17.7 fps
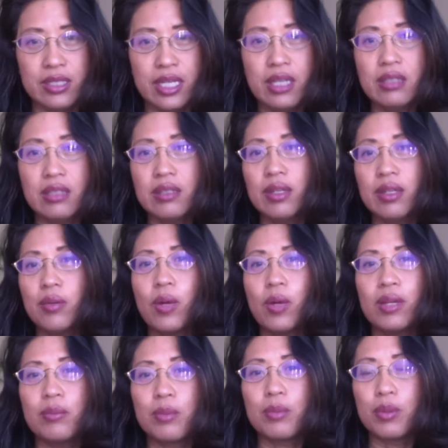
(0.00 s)
Take a look at
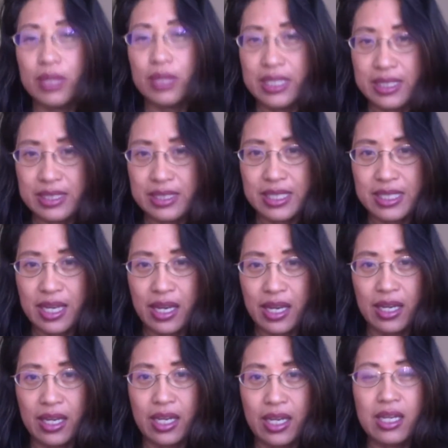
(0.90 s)
what Maurice is
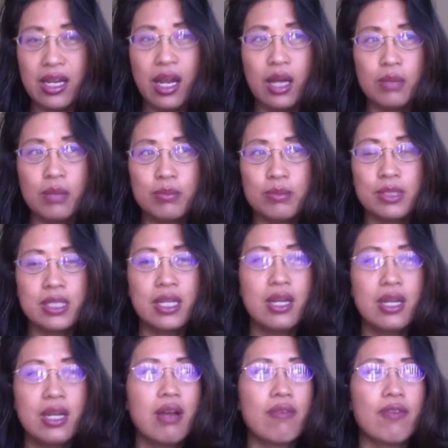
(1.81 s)
saying. He comes
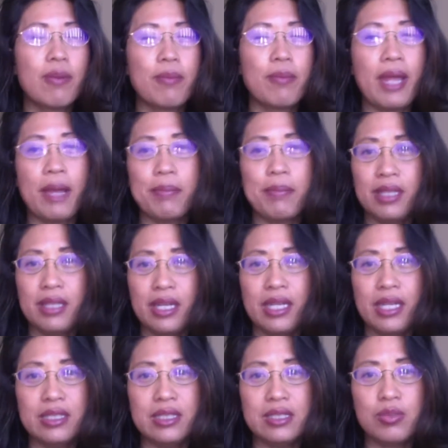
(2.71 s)
from that
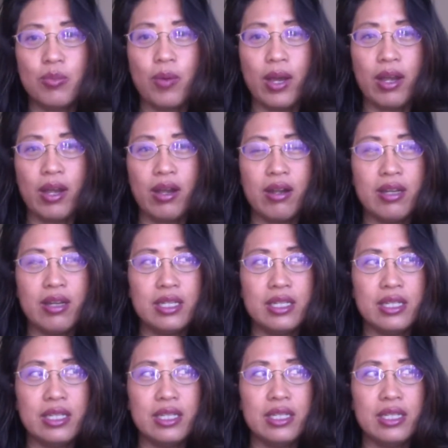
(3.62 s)
place where
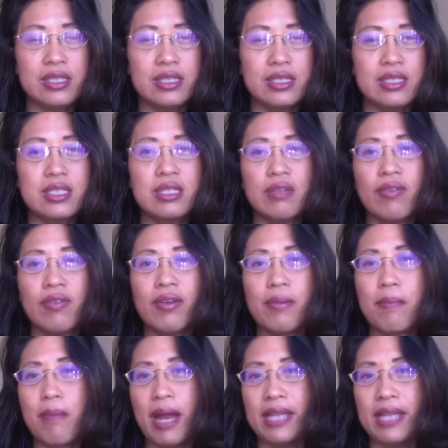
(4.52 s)
it's a
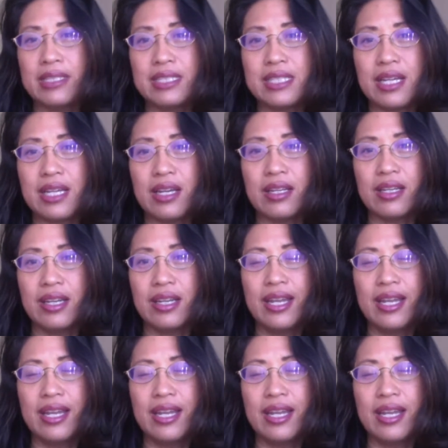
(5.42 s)
different mindset.